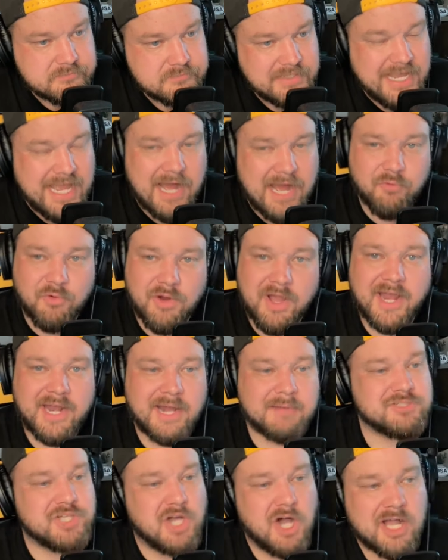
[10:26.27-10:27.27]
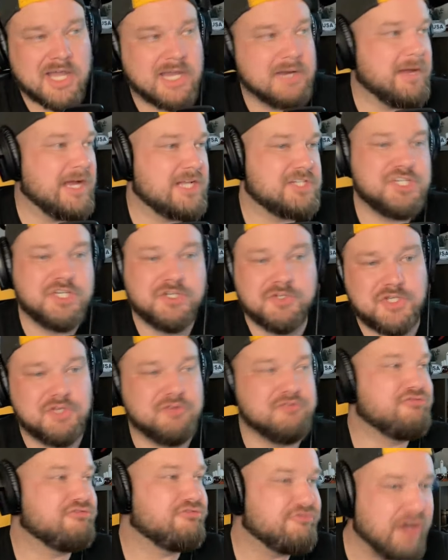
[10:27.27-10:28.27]
Yeah, Ryan, I'm talking about you,
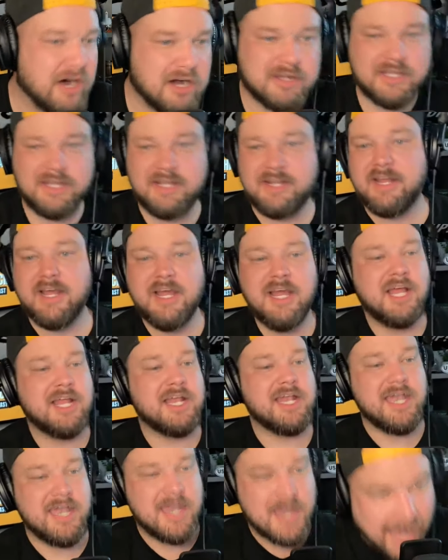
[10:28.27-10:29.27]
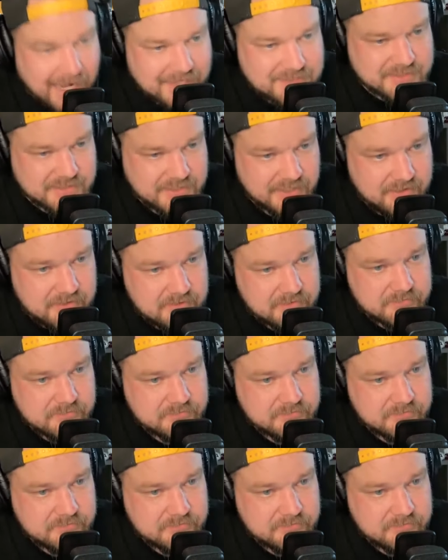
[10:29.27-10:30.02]
you fucking Nazi.